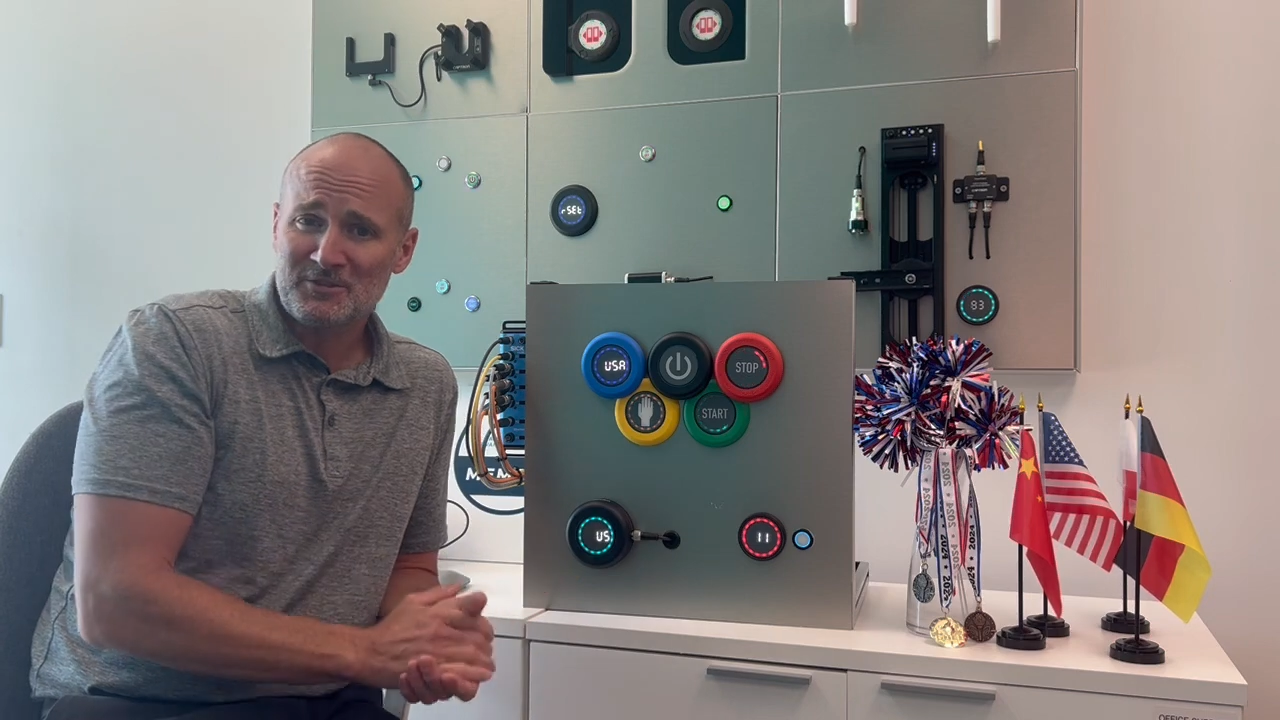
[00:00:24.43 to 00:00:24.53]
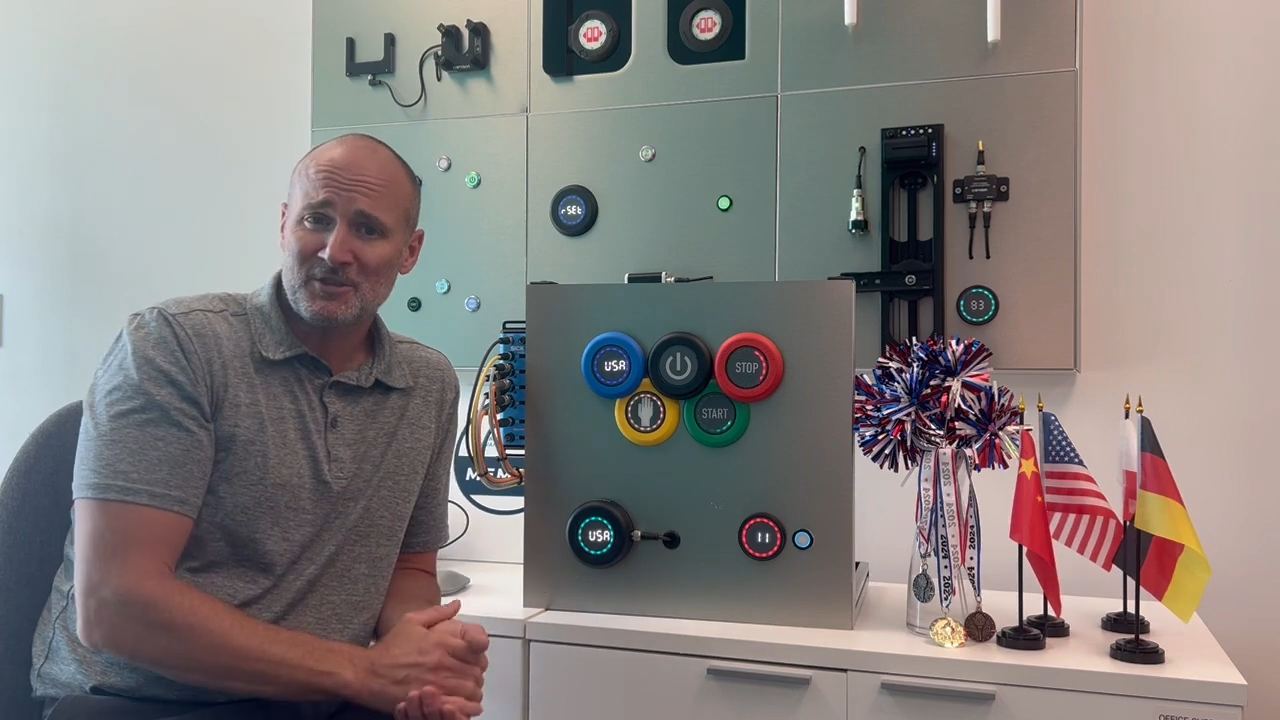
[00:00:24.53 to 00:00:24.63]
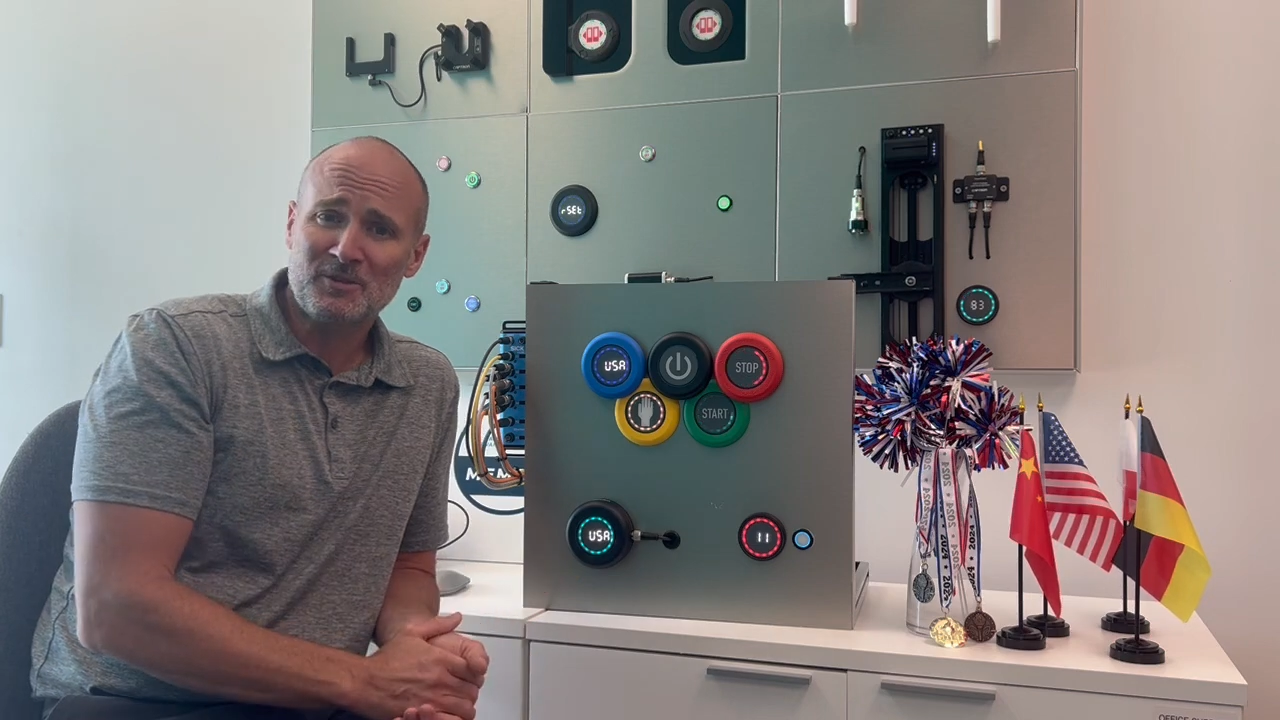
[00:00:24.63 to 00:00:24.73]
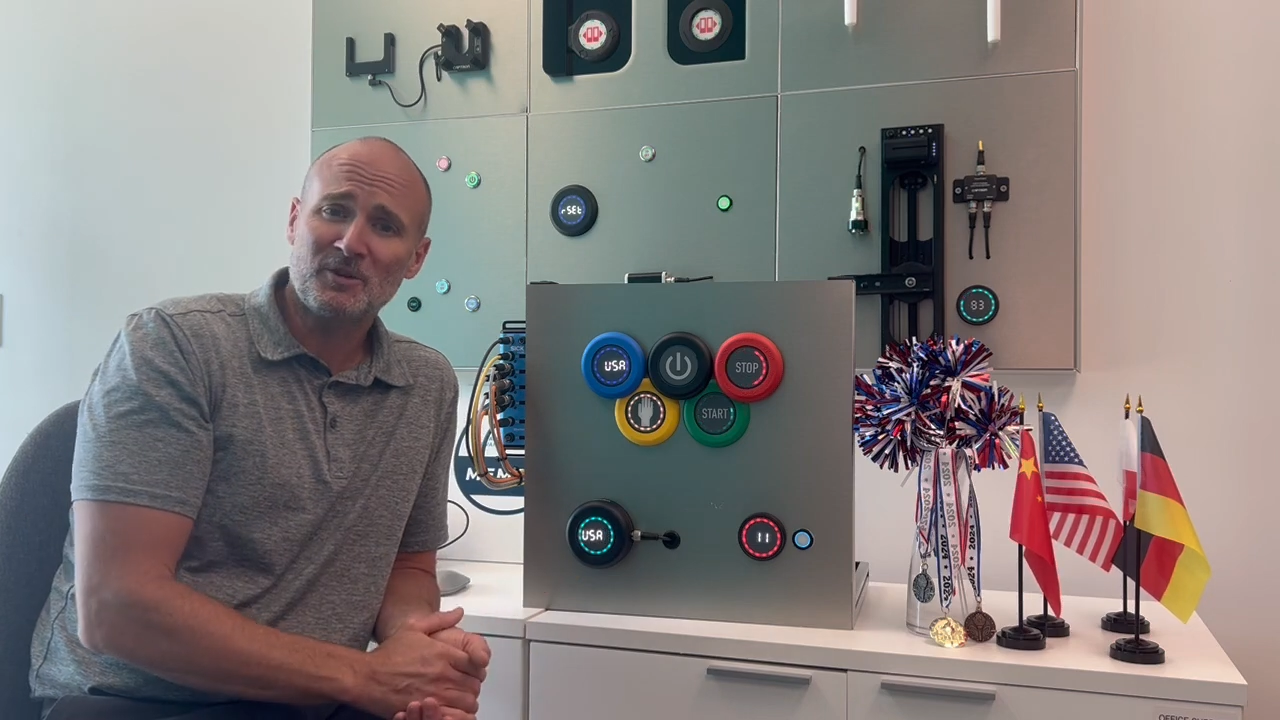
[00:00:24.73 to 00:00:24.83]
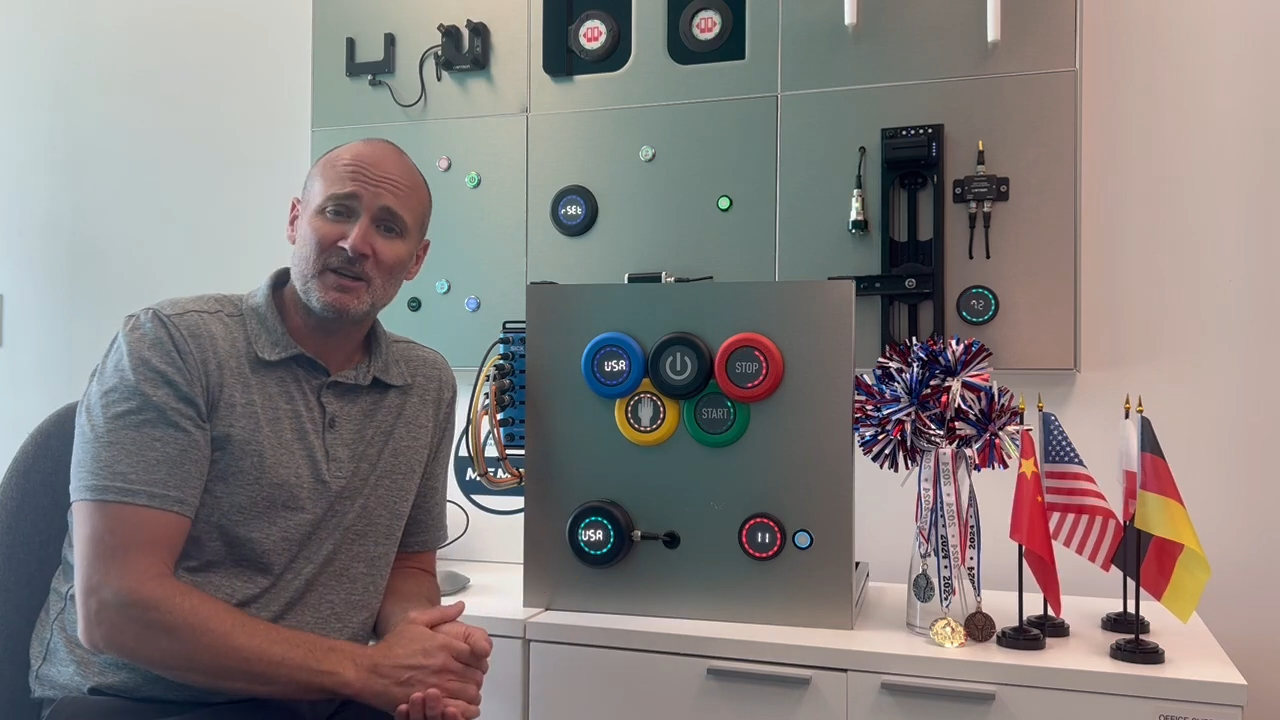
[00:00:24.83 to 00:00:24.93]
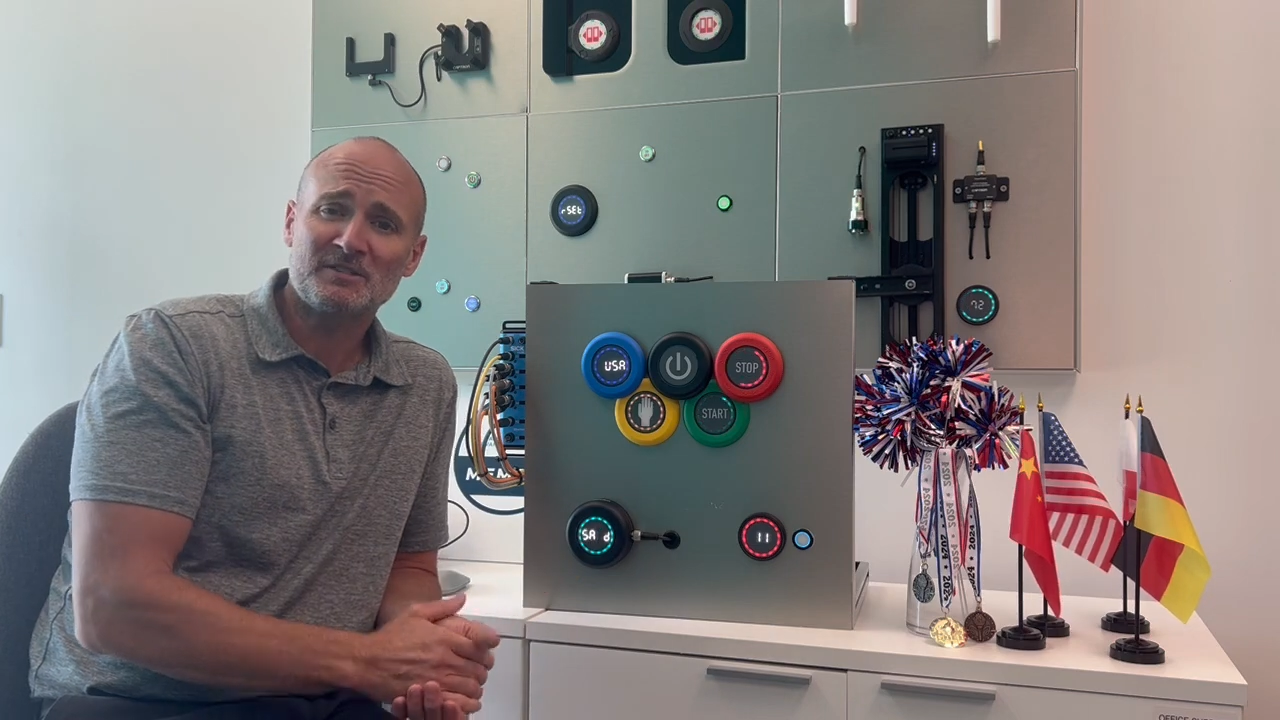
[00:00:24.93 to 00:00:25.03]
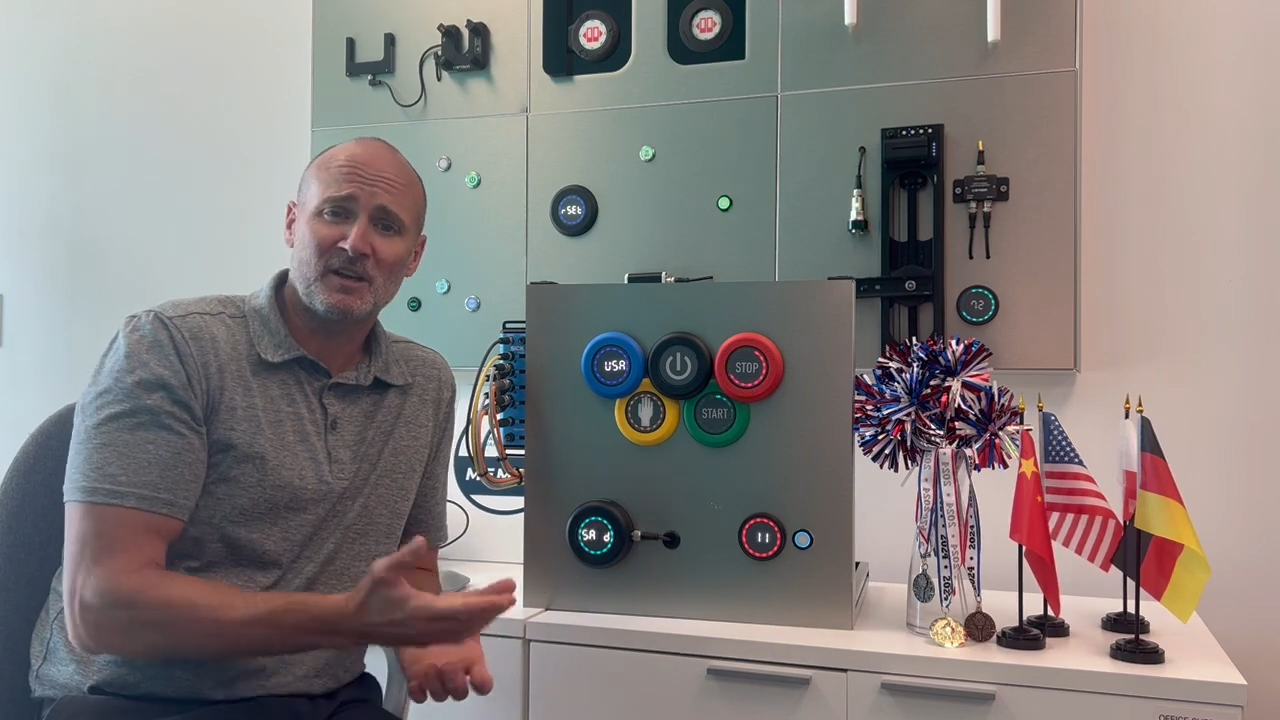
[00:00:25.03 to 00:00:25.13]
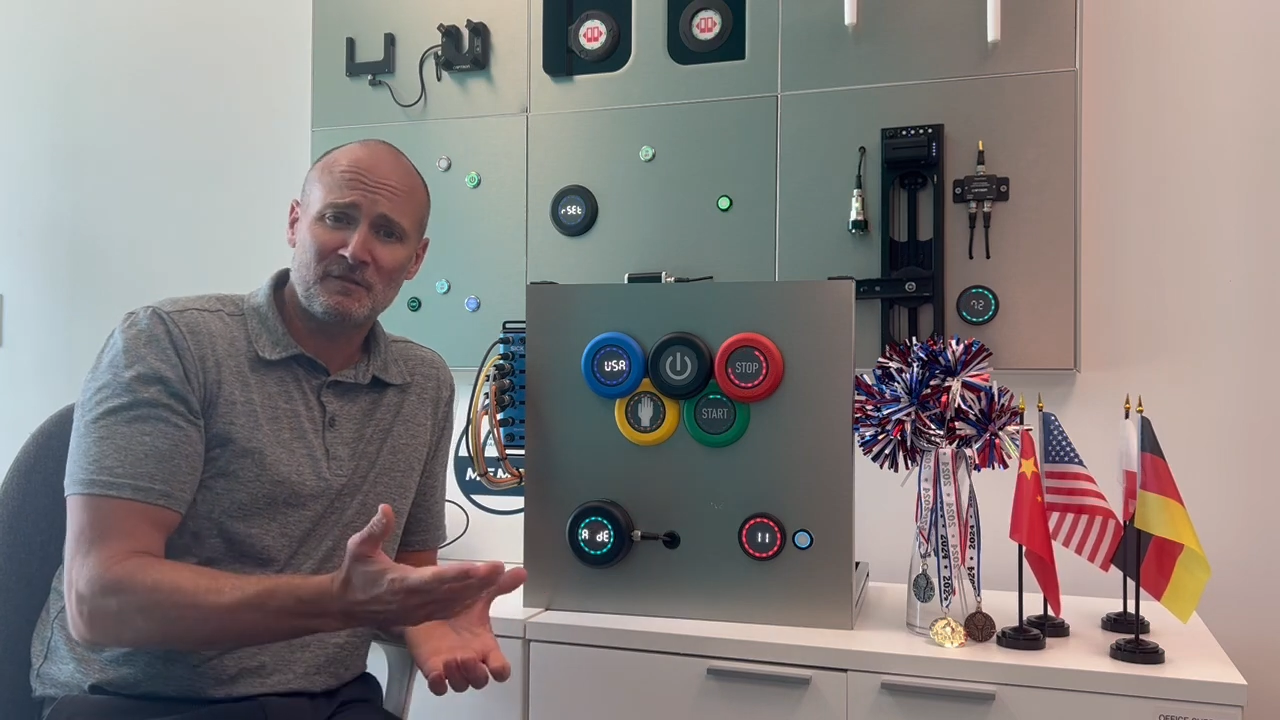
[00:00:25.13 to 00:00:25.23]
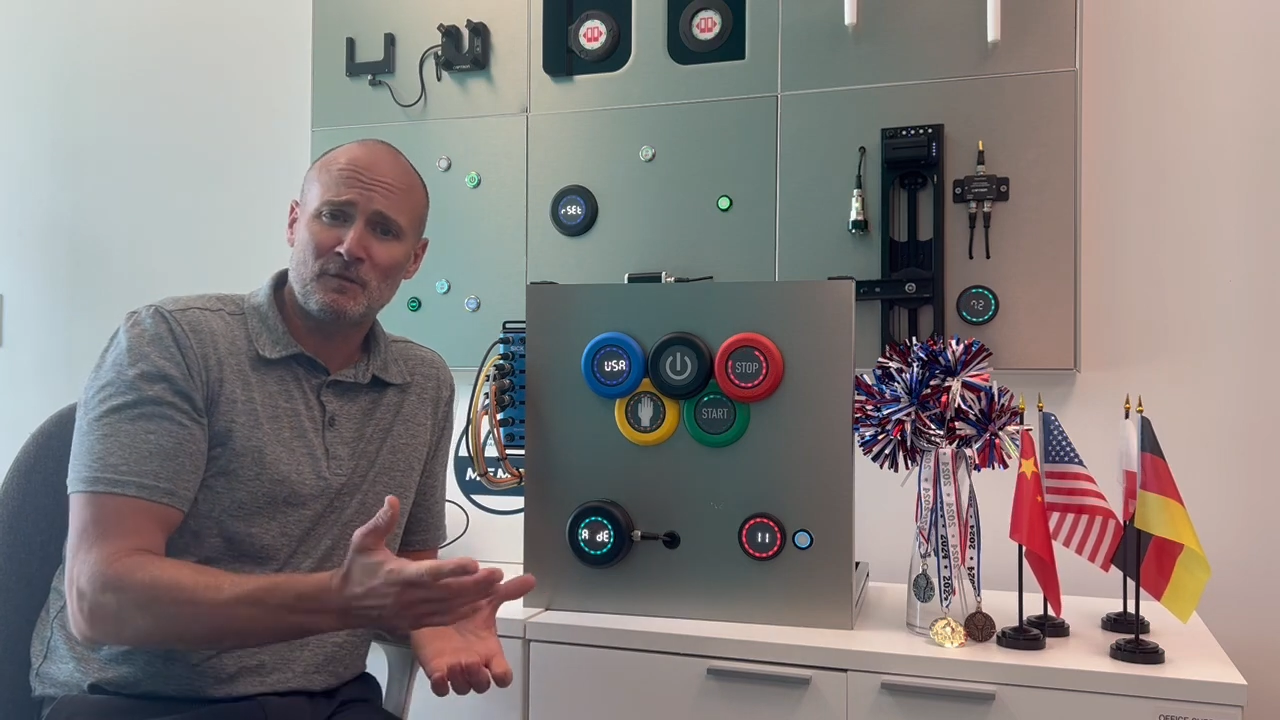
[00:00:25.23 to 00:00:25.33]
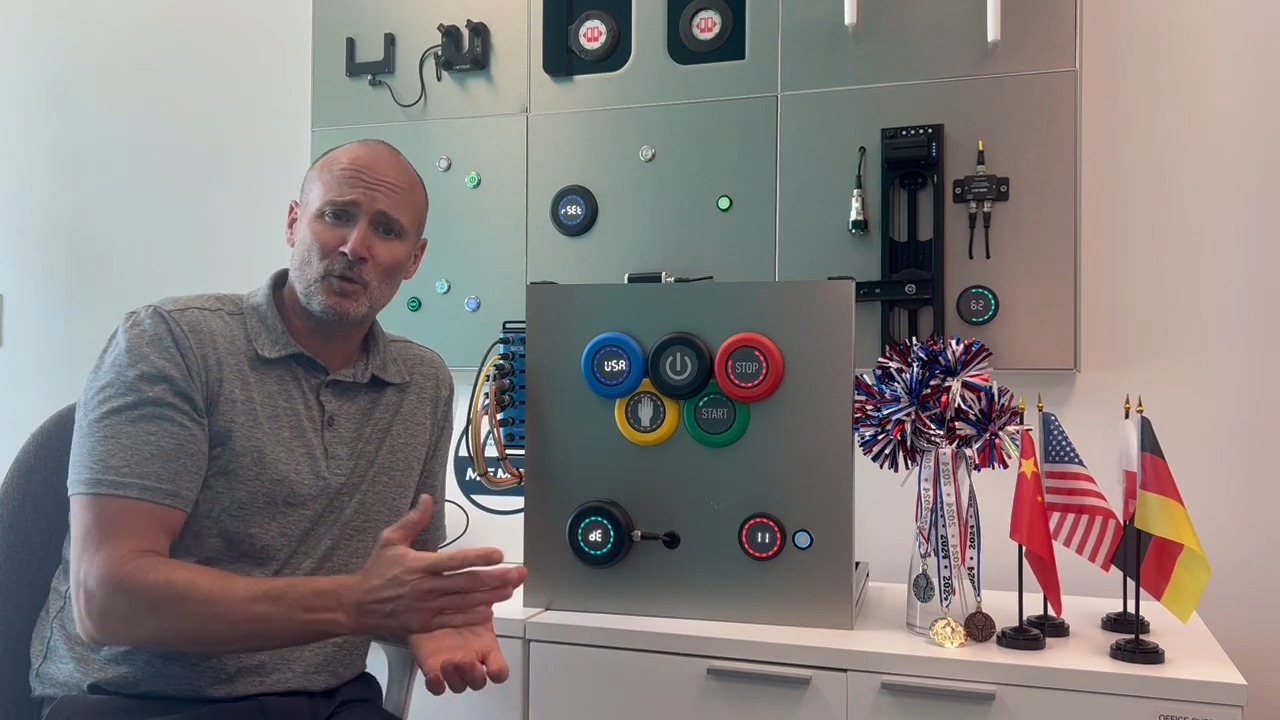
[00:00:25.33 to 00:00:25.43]
across our
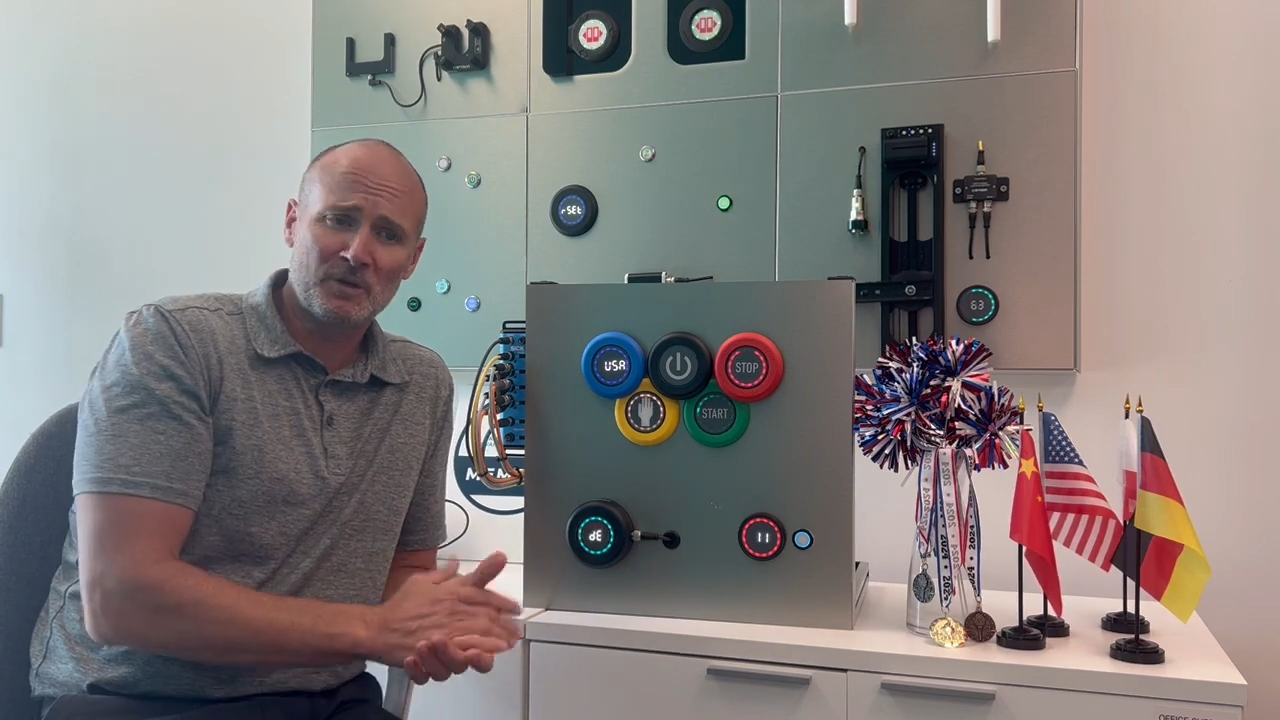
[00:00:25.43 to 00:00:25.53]
4